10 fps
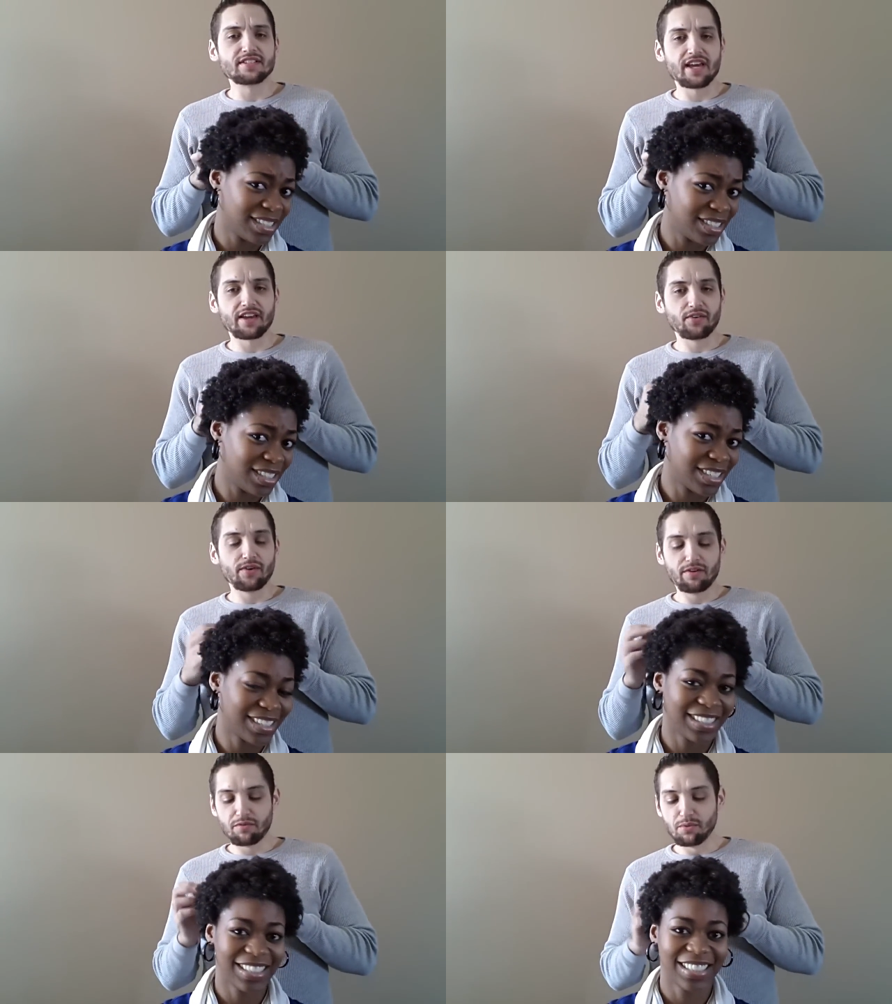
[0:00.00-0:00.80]

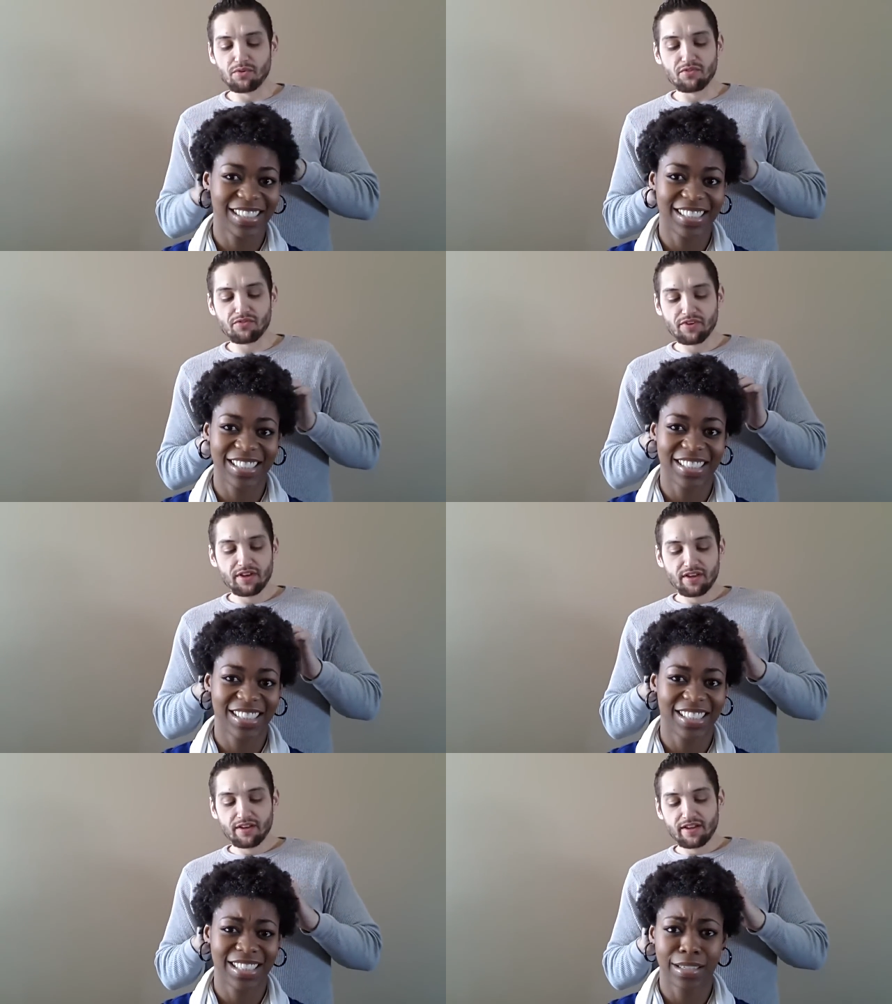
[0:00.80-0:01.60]
Speaker 1: detangle and remove
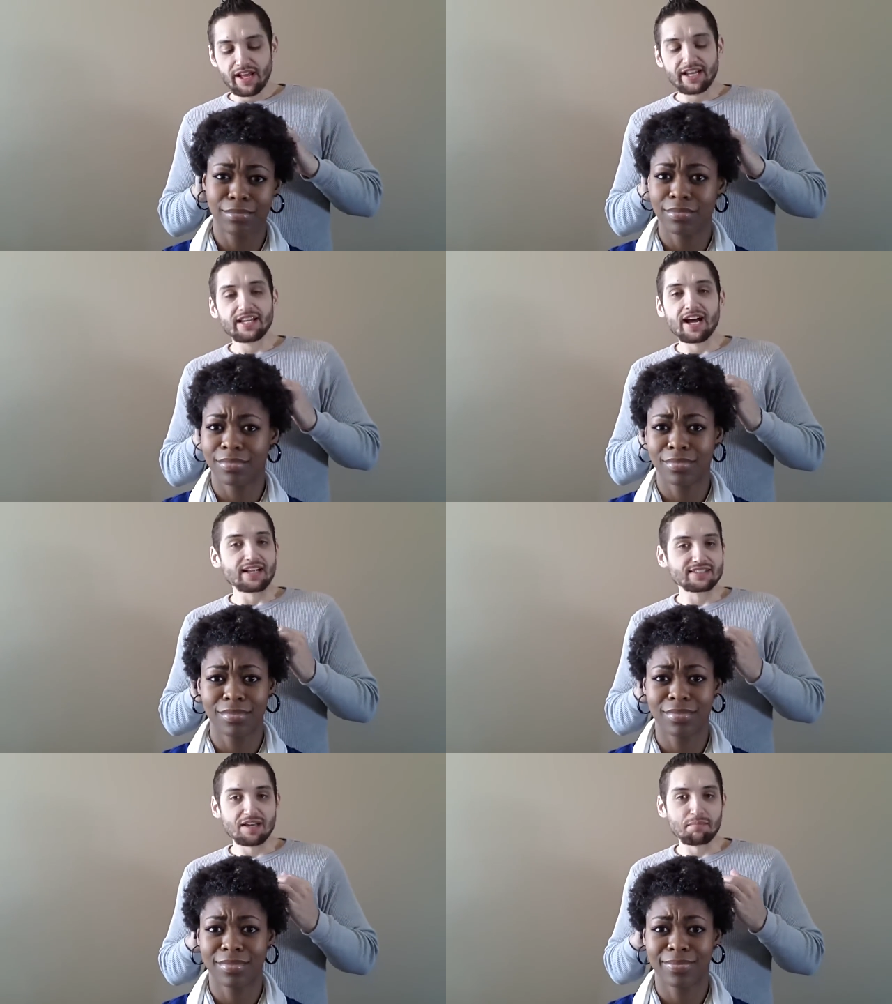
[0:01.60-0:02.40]
any
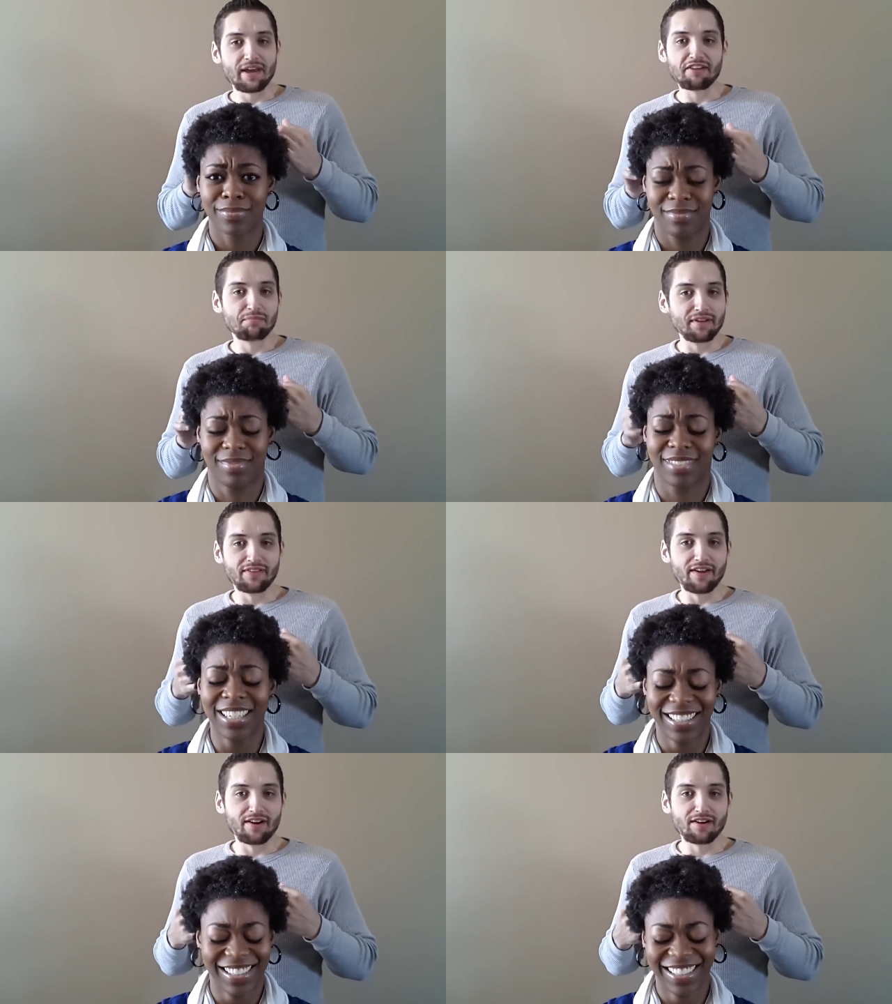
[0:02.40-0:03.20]
knots that may have been
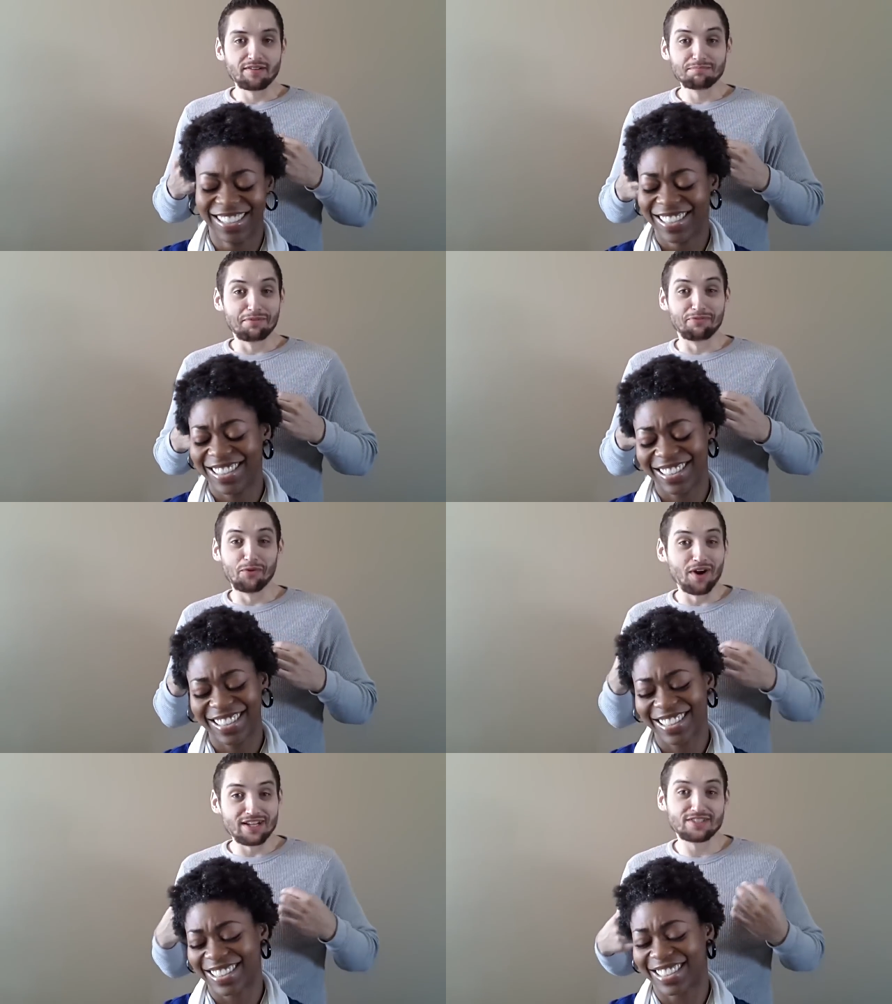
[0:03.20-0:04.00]
there
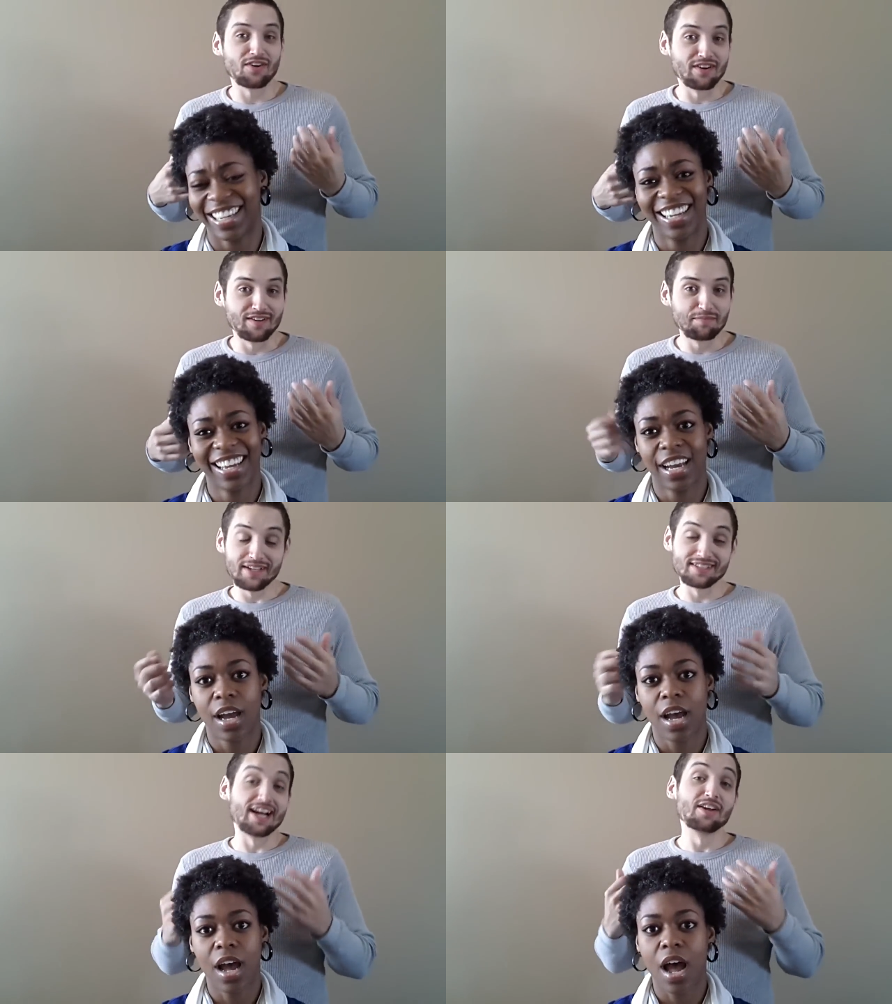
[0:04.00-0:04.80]
before I started,
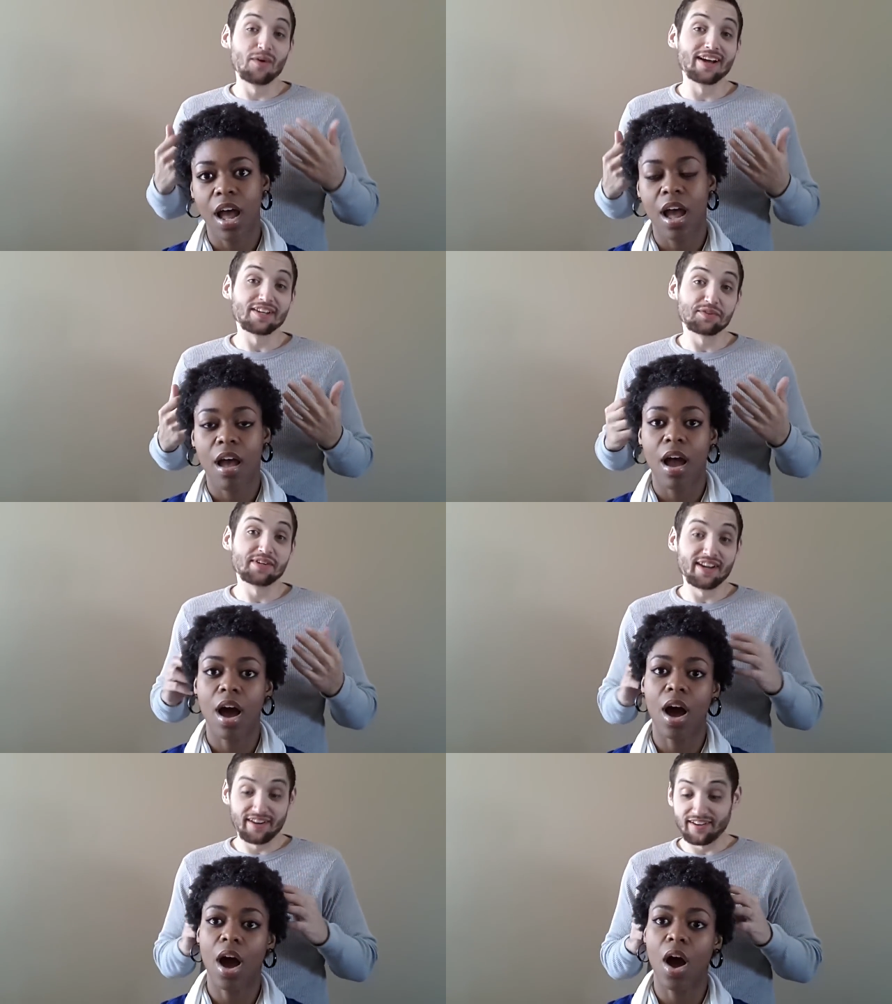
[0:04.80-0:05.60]
because I know I didn't
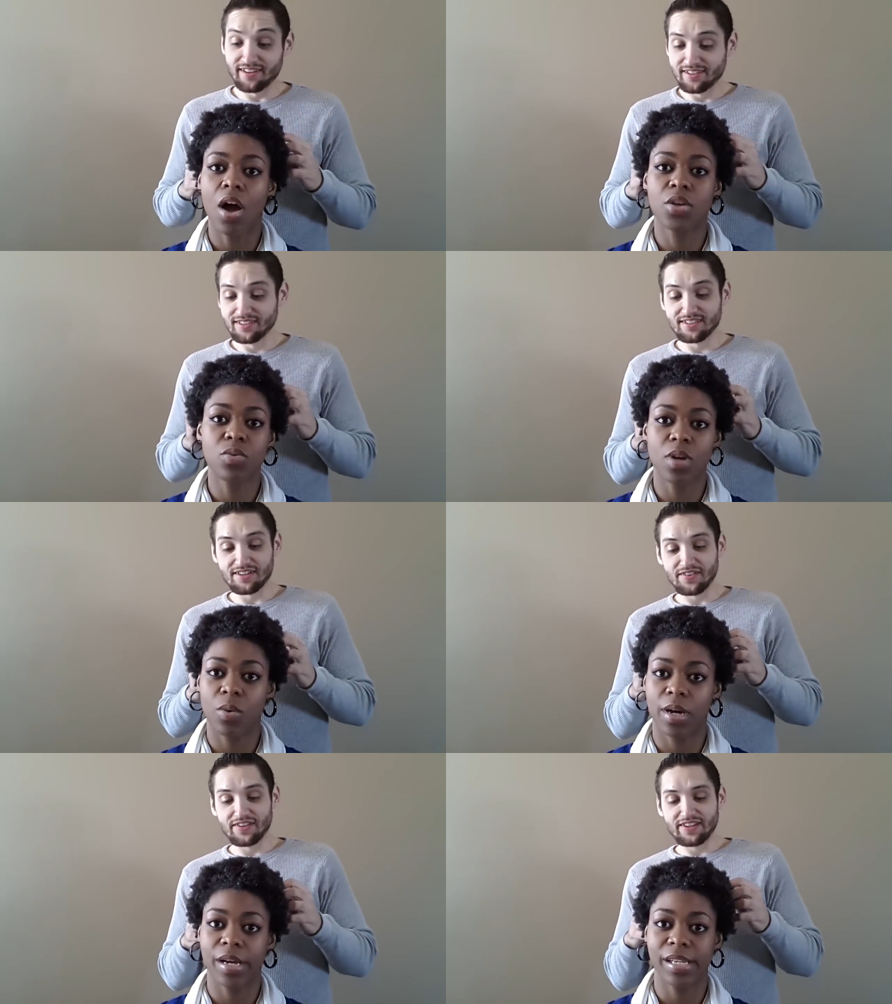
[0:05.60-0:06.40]
create it.
Speaker 2: You
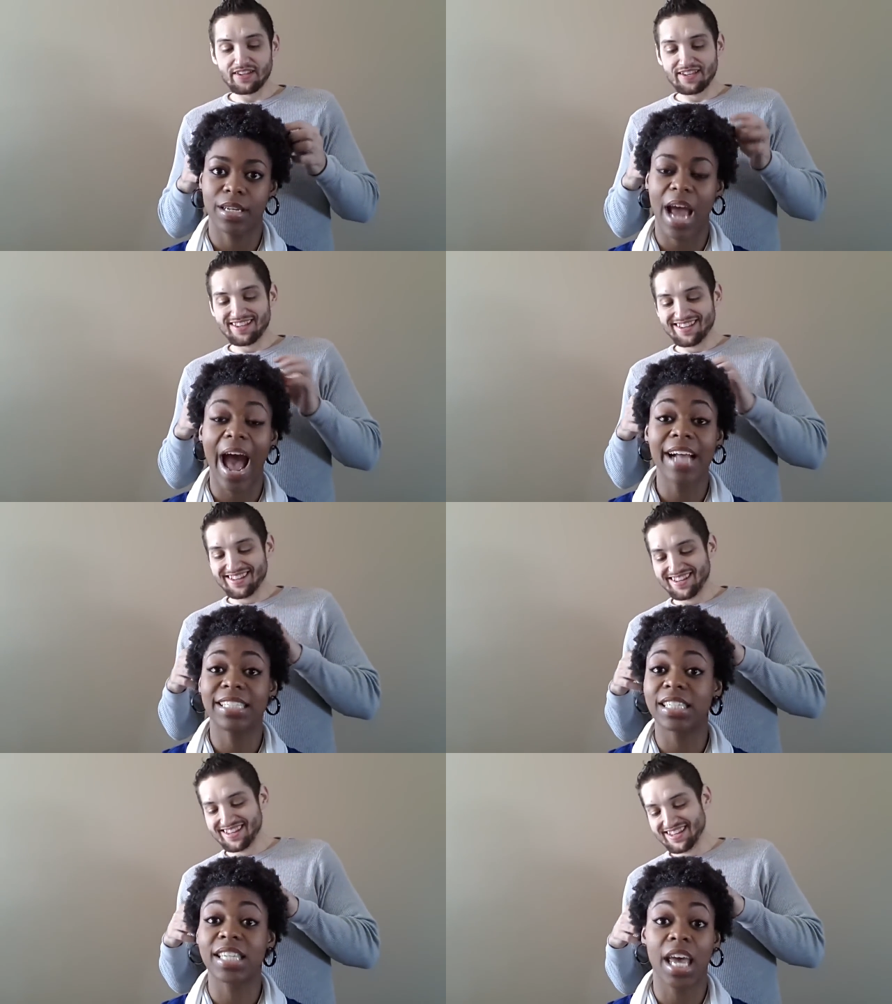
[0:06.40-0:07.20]
know what?
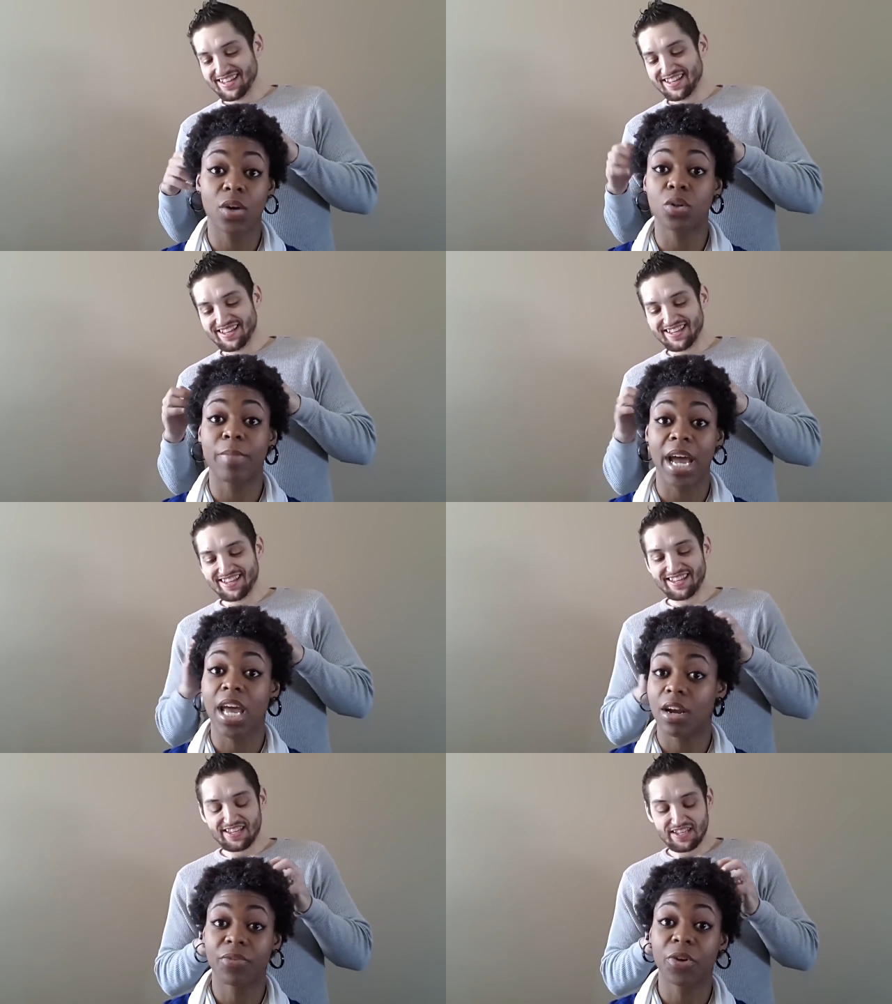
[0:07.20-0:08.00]
I detangled my
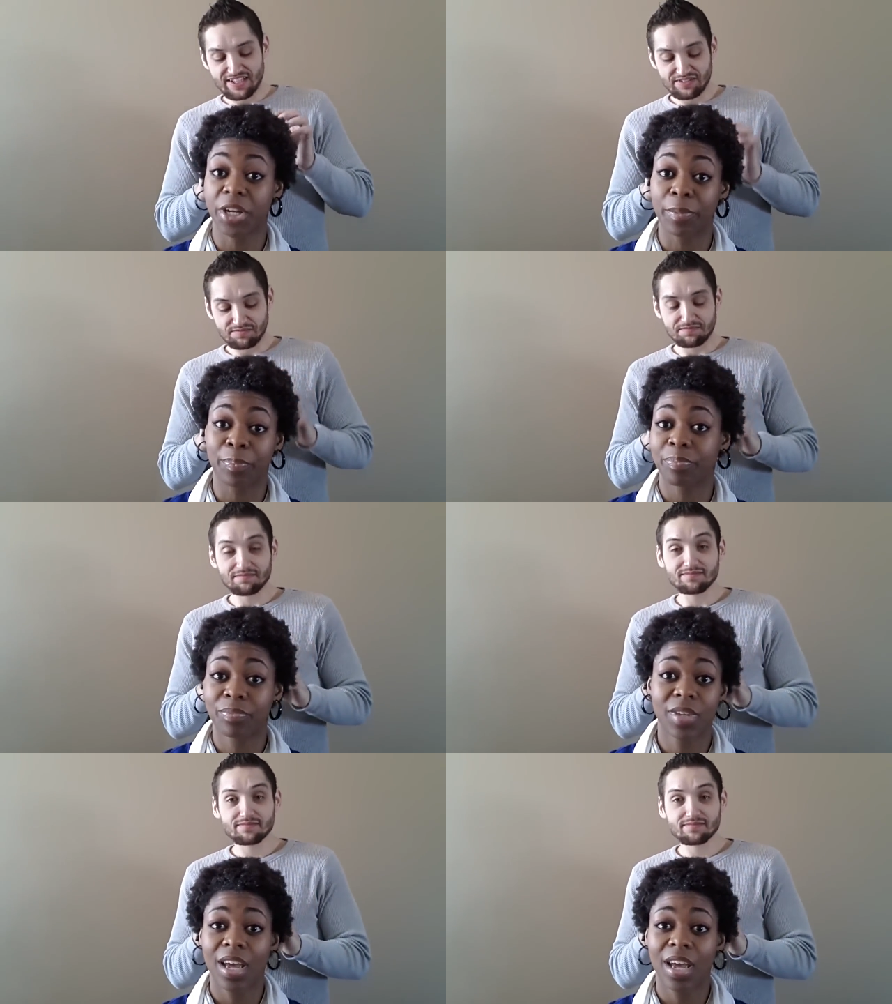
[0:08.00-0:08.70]
hair for him.